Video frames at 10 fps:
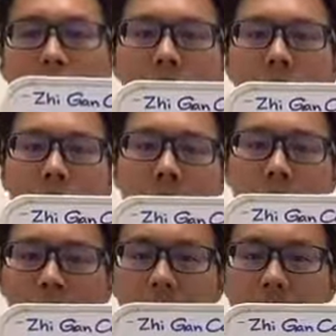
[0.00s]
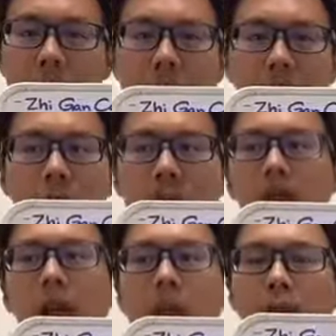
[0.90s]
all these 3 ingredients
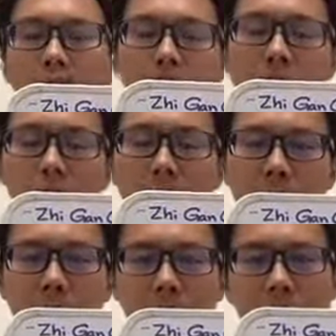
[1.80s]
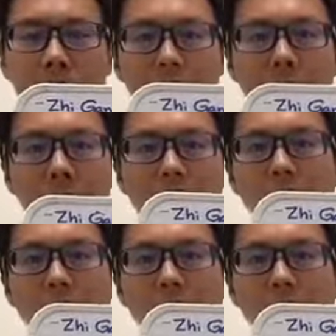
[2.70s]
into a pot